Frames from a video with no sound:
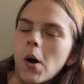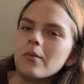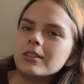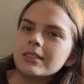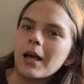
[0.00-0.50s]

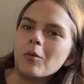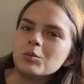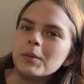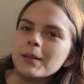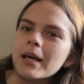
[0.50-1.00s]
obviously
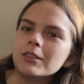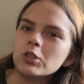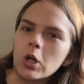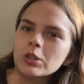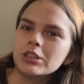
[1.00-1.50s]
helped me get
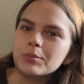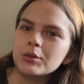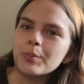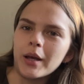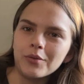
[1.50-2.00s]
scholarships
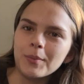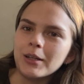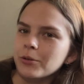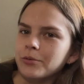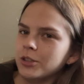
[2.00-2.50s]
to pay for my
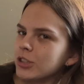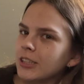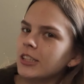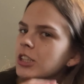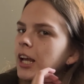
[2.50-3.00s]
university
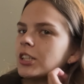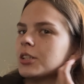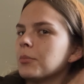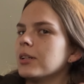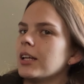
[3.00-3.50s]

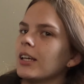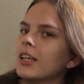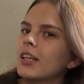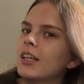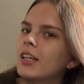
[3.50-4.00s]
education, but like
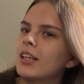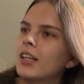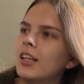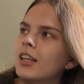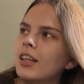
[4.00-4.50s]

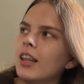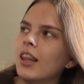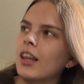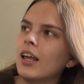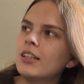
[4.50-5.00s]

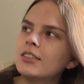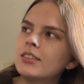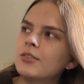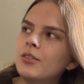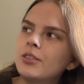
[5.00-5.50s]
that's
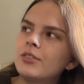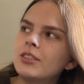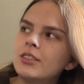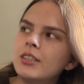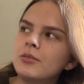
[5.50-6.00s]
the only
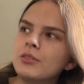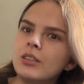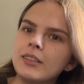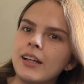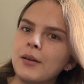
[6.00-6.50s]
reason they were
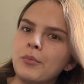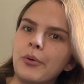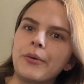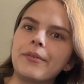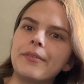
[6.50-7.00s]
really that
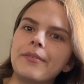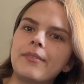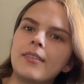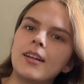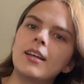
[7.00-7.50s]
important.
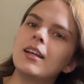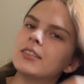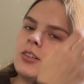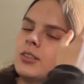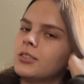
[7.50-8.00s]
As
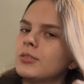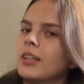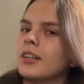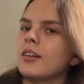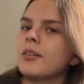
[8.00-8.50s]
long as you
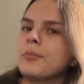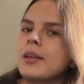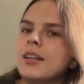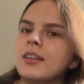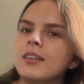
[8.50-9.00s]
like are
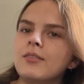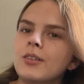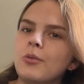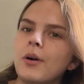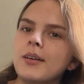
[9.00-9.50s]
meeting the
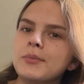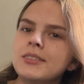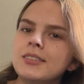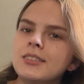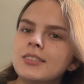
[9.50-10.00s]

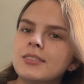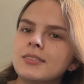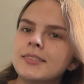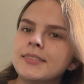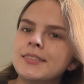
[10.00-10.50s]
requirements,
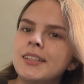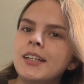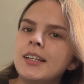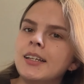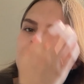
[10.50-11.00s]

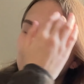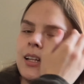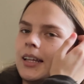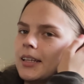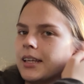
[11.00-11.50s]

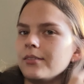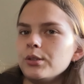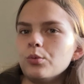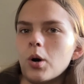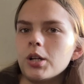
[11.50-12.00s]
and like if
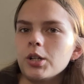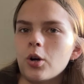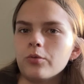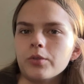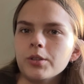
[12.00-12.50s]
you want to
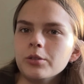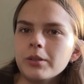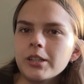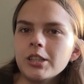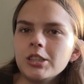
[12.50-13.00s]
go further
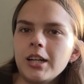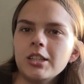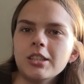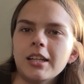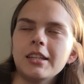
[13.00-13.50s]
with your
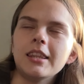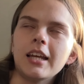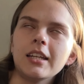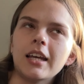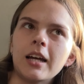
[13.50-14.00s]
education like
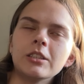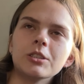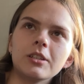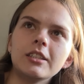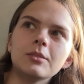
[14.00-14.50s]
then yeah your
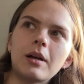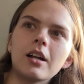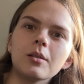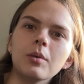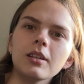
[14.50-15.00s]
grades
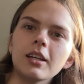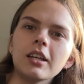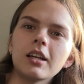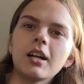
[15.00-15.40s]
matter but like